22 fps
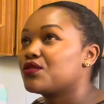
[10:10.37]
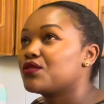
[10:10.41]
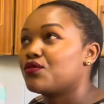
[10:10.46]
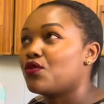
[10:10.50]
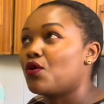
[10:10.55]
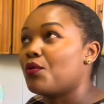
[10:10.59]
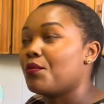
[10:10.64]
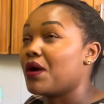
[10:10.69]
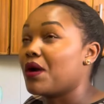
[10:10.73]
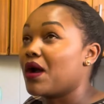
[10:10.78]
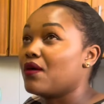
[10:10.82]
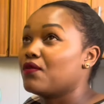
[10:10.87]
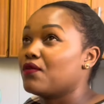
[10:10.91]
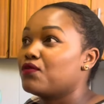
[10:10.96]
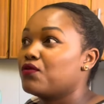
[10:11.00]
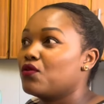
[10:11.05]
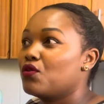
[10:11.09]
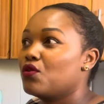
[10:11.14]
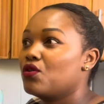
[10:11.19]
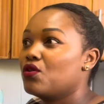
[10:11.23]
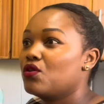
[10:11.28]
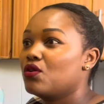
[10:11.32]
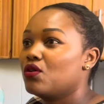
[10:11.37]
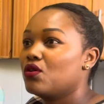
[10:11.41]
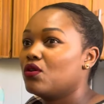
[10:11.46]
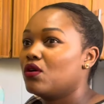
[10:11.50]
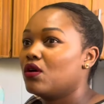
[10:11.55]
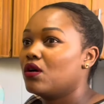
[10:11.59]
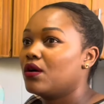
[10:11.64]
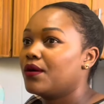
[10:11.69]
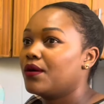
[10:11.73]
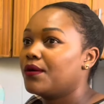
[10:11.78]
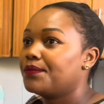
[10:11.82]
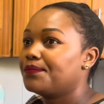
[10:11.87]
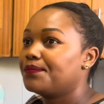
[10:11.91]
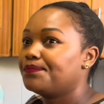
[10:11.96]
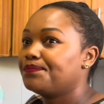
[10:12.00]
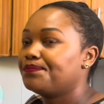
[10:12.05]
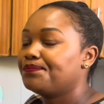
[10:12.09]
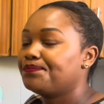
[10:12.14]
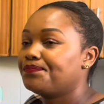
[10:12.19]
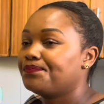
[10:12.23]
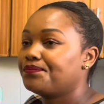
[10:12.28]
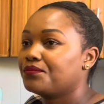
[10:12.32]
from carrefour
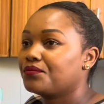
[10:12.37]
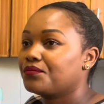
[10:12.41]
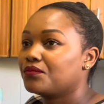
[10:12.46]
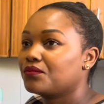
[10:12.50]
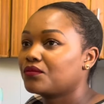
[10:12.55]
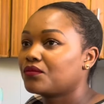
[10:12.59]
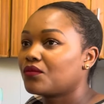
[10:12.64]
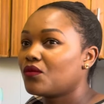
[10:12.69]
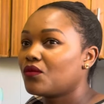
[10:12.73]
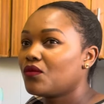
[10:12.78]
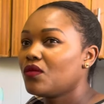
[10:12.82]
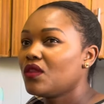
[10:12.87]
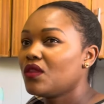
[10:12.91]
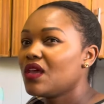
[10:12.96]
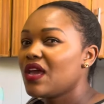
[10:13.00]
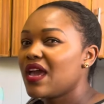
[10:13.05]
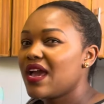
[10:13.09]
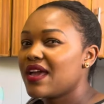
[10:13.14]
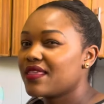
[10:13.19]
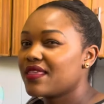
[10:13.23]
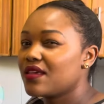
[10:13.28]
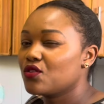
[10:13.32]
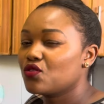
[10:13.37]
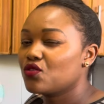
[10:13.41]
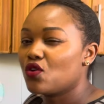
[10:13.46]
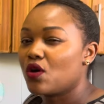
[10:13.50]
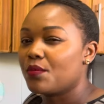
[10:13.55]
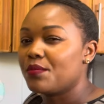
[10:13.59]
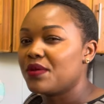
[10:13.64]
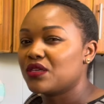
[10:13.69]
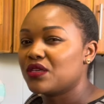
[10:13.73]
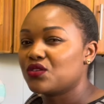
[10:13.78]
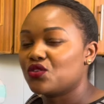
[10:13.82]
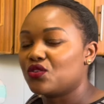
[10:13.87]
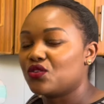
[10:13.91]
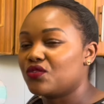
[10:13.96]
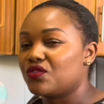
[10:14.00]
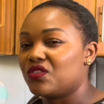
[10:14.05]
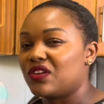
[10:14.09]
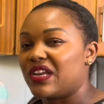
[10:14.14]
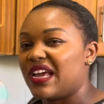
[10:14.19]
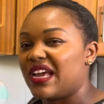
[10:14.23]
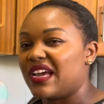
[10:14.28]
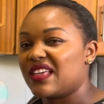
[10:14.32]
um, i think they were being sold for
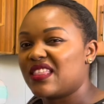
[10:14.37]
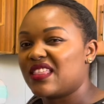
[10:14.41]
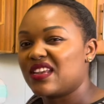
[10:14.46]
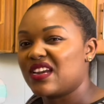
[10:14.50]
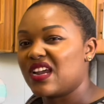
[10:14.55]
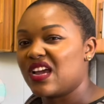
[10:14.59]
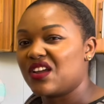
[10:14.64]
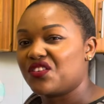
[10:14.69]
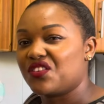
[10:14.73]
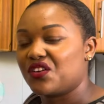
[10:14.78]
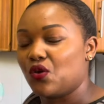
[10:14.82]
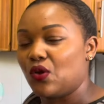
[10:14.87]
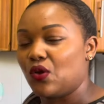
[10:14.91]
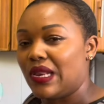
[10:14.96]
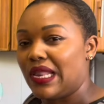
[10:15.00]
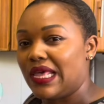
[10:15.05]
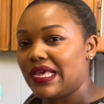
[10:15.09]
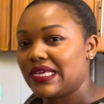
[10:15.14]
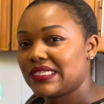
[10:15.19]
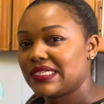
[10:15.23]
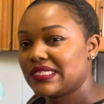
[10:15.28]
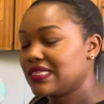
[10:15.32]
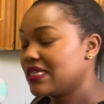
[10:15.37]
like 300 or less